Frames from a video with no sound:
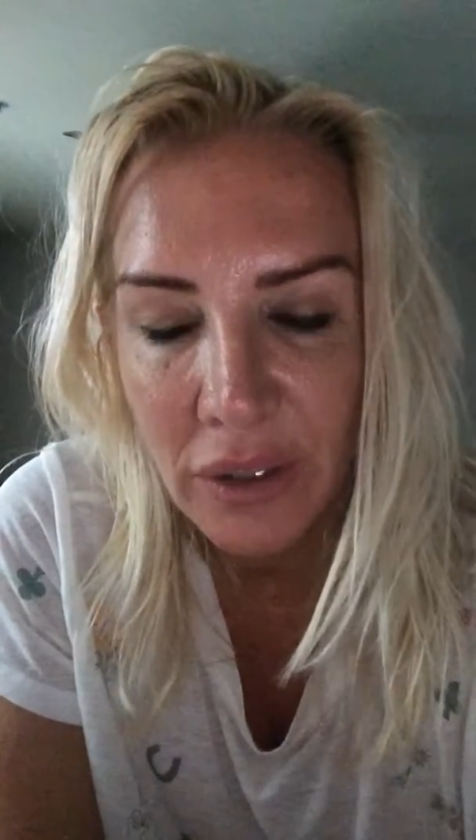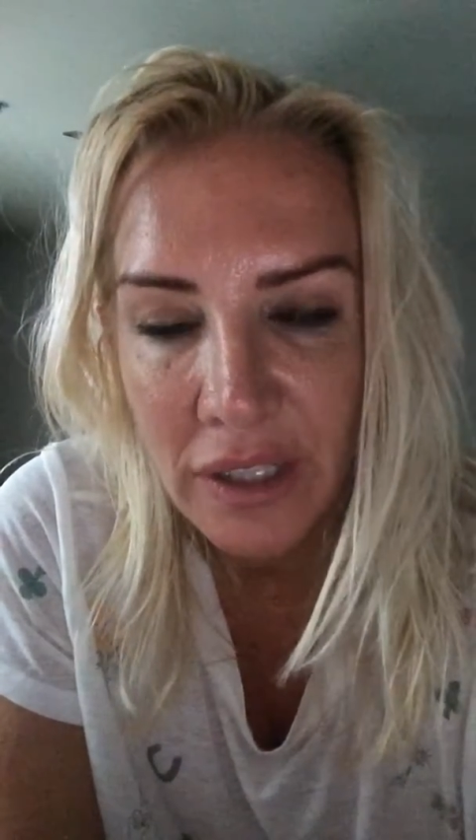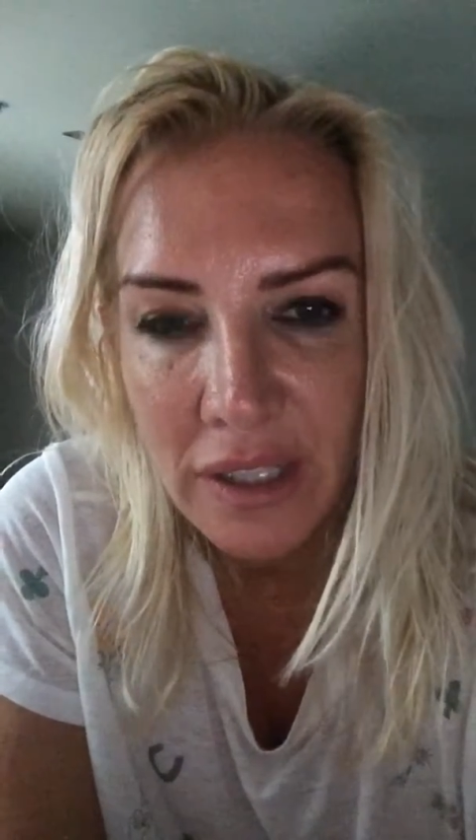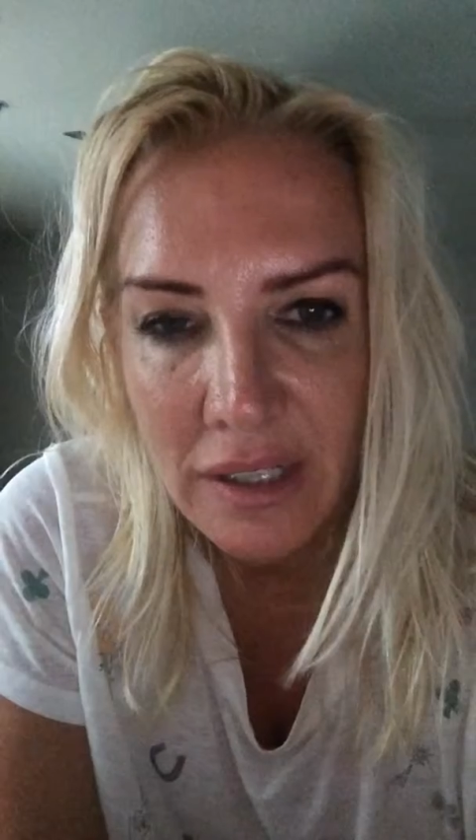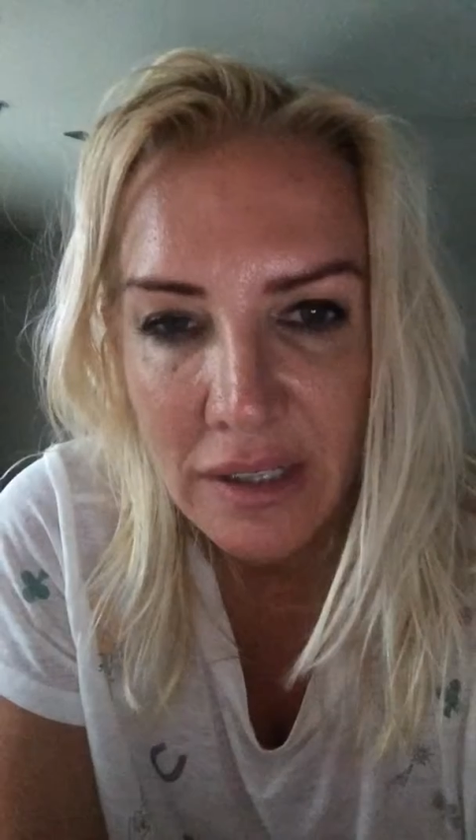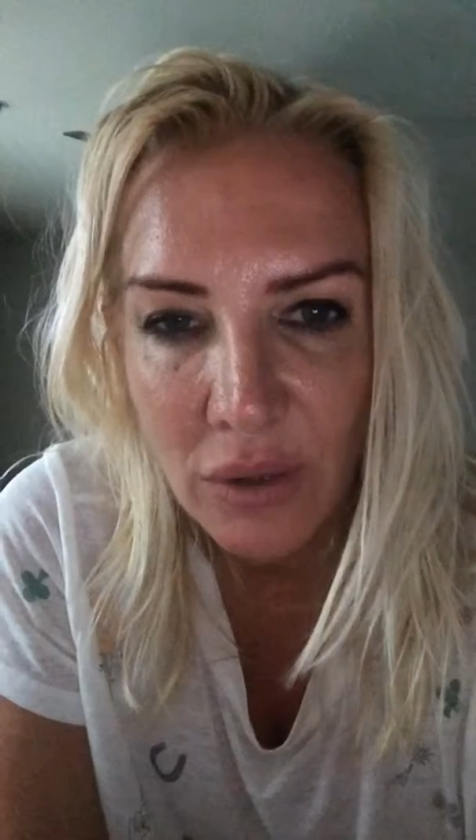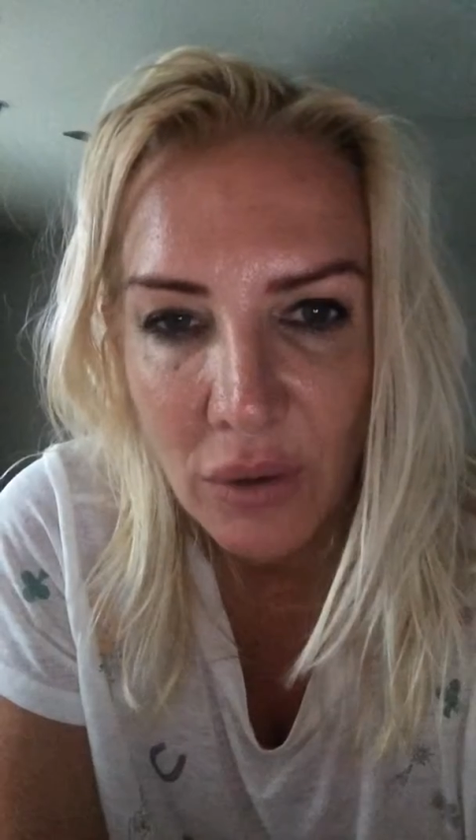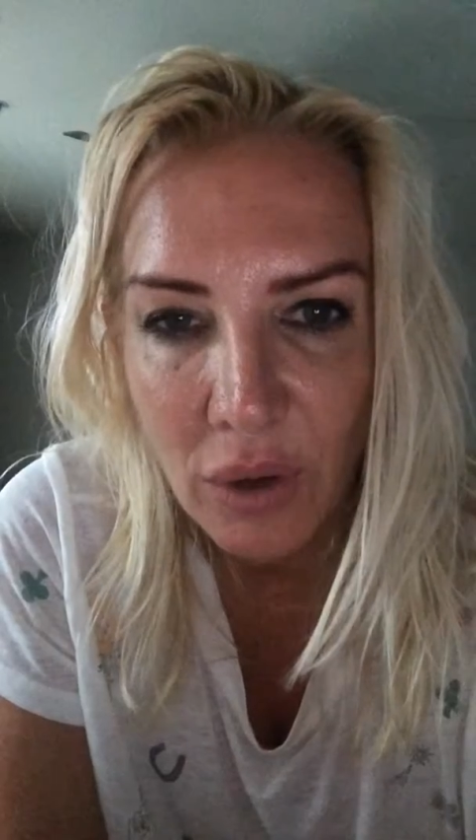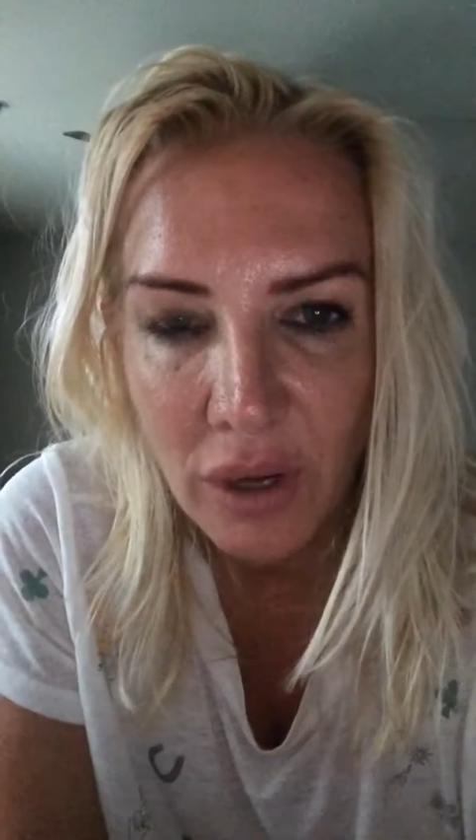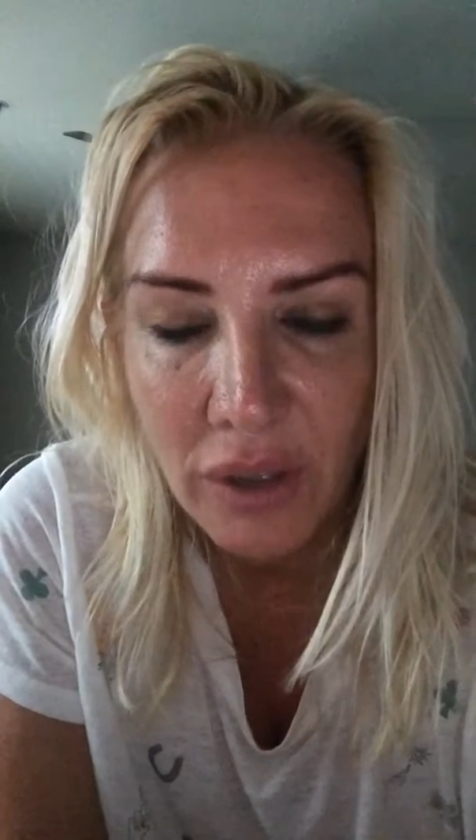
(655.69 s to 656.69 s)
and it is their
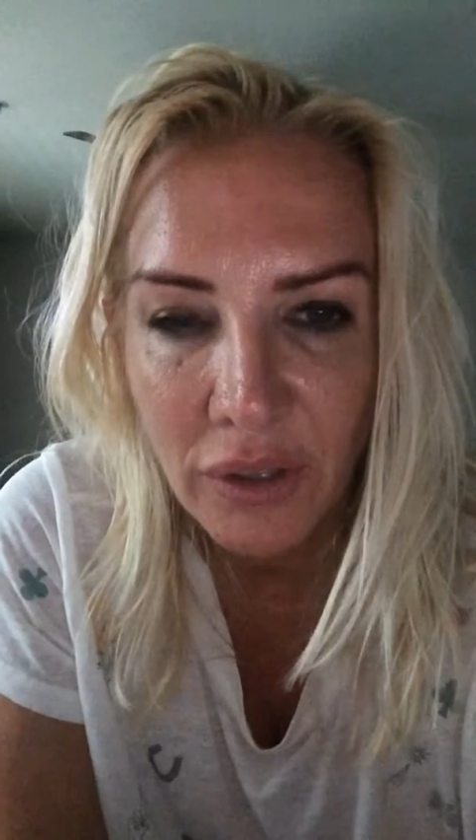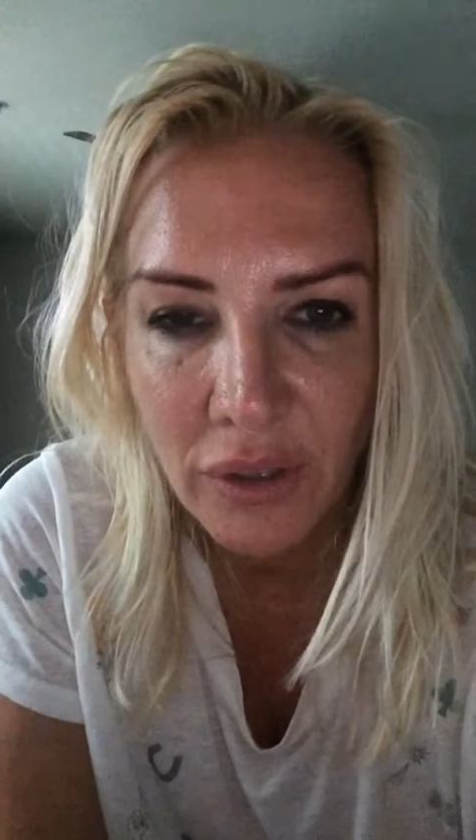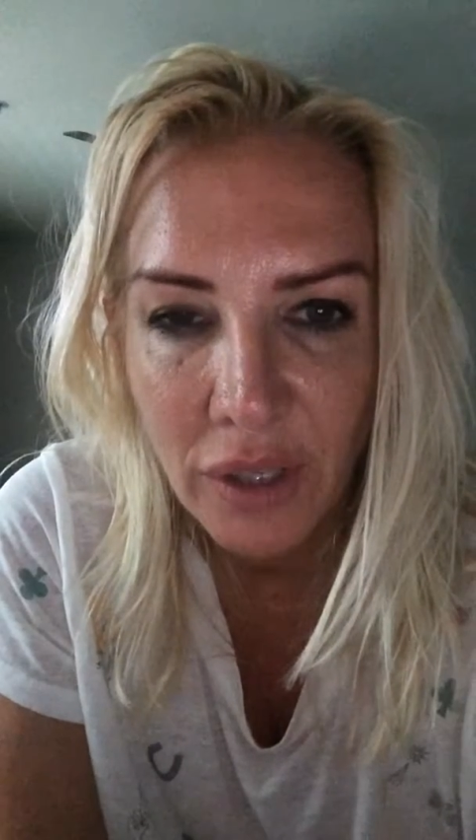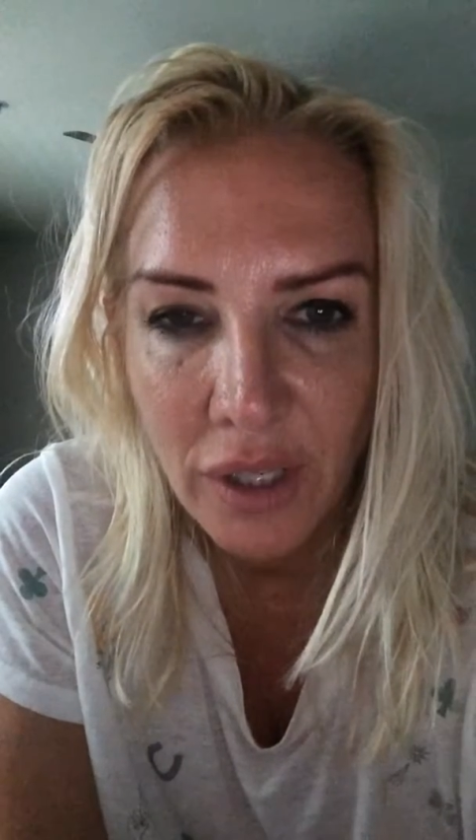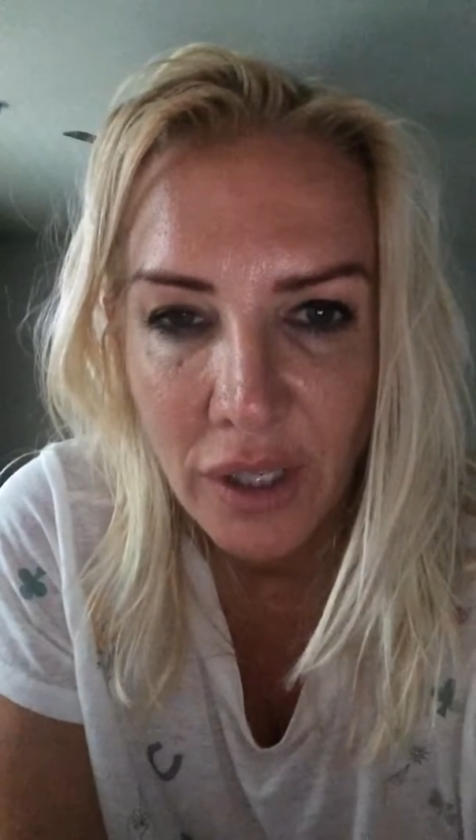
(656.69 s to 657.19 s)
honor